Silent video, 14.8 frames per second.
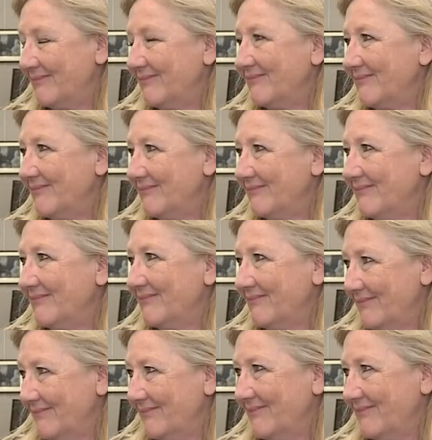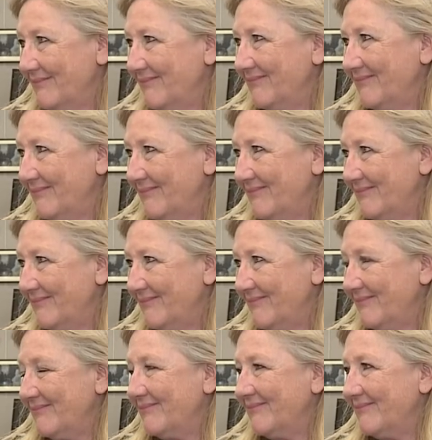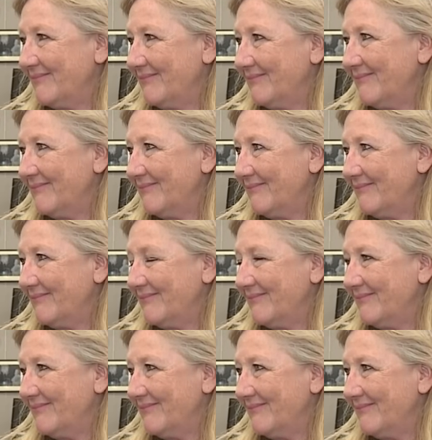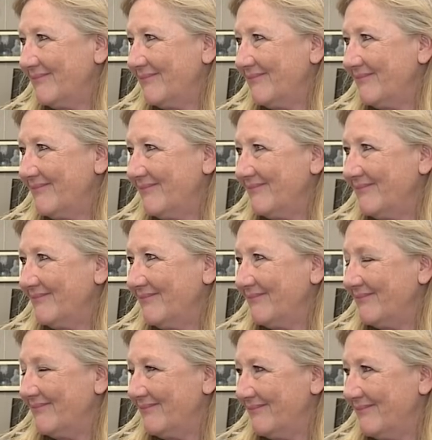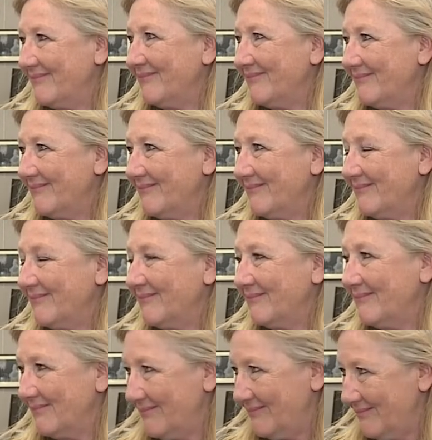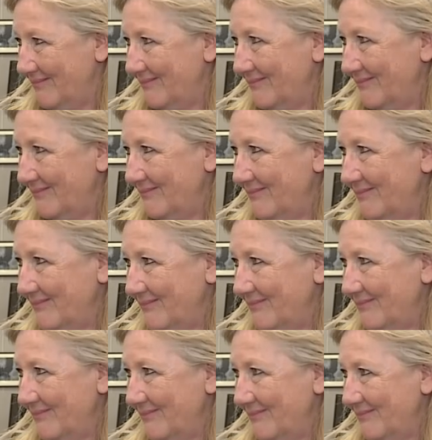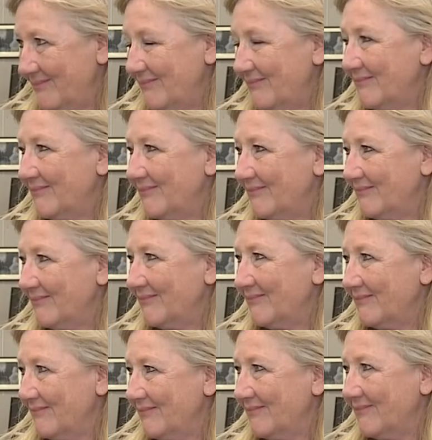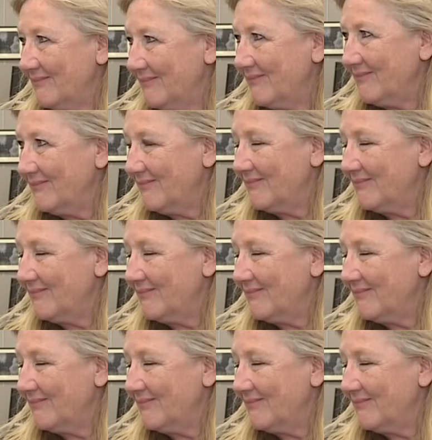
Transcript: The person shown says nothing.